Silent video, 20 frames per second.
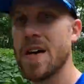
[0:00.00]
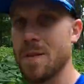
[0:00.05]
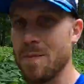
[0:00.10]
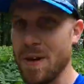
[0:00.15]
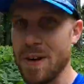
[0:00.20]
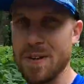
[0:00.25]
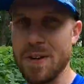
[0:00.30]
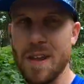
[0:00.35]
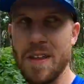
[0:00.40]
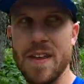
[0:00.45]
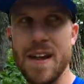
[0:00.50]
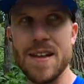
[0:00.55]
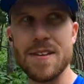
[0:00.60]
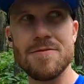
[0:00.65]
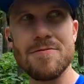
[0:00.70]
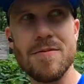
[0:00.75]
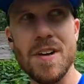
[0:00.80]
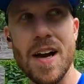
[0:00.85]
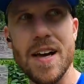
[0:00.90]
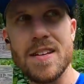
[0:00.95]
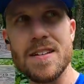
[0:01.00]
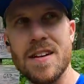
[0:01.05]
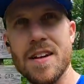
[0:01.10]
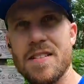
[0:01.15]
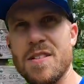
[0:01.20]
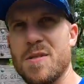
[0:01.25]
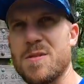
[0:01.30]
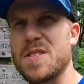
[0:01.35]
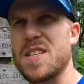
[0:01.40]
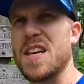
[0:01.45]
Apparently that hike that I
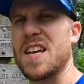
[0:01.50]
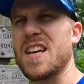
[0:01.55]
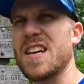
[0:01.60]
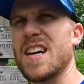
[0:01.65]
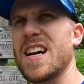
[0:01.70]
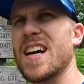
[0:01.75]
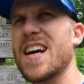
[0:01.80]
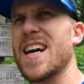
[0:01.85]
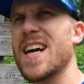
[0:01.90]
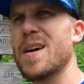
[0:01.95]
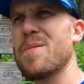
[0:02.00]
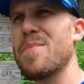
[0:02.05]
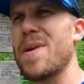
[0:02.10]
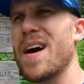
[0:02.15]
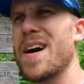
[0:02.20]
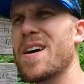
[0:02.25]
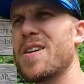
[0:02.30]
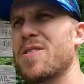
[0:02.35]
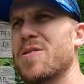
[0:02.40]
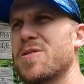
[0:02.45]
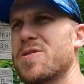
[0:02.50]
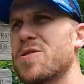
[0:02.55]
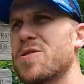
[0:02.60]
thought was like a mile